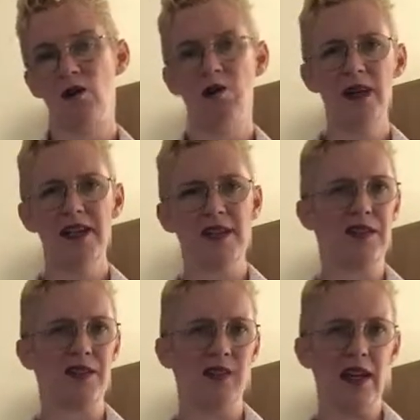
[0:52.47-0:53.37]
What makes us
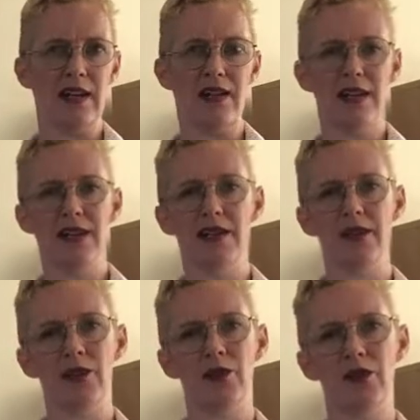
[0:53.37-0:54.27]
distinct is
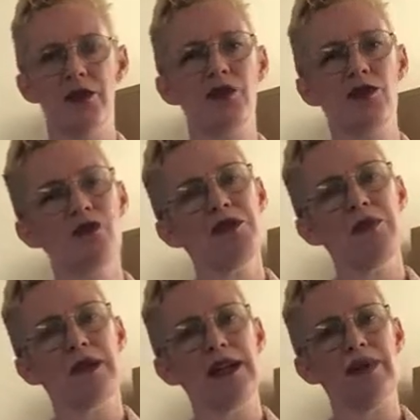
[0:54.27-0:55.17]
that Christians also
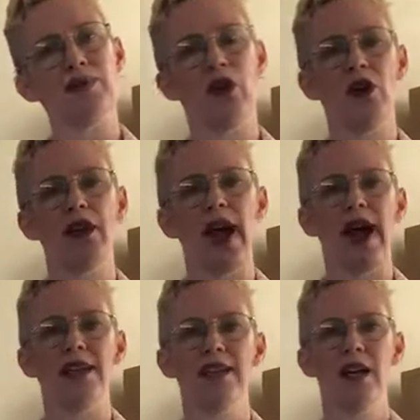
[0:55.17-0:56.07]
believe God
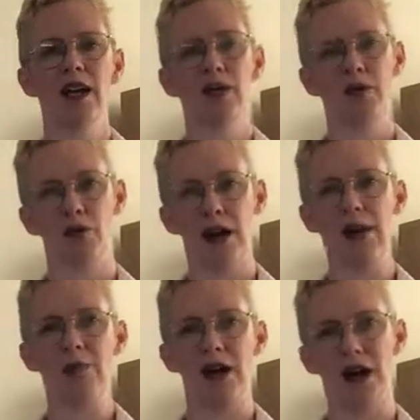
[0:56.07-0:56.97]
has three
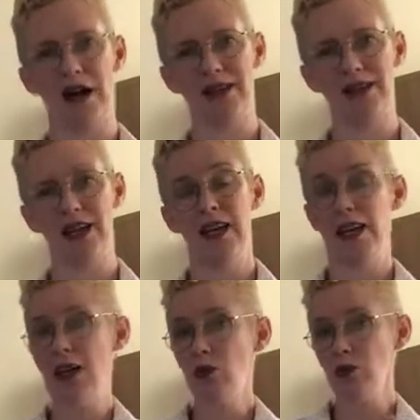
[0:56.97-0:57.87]
parts,
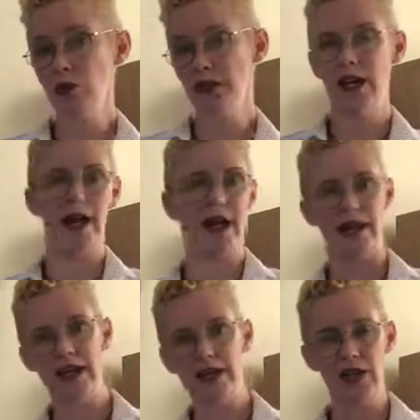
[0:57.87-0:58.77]
equal and
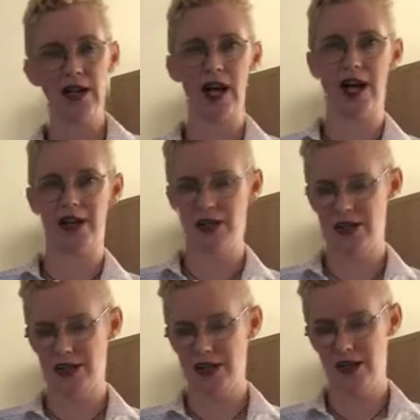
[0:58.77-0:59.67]

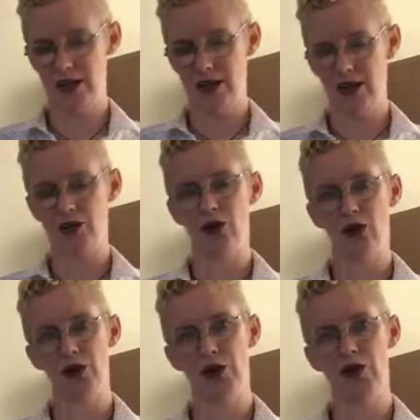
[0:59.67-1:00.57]
interconnected.
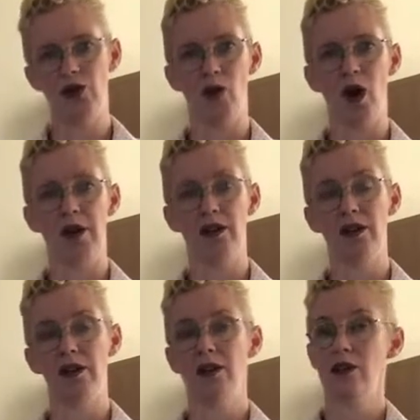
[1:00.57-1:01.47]
God, who is one,
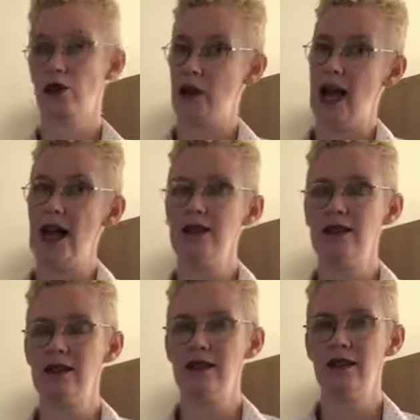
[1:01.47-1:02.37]
creates.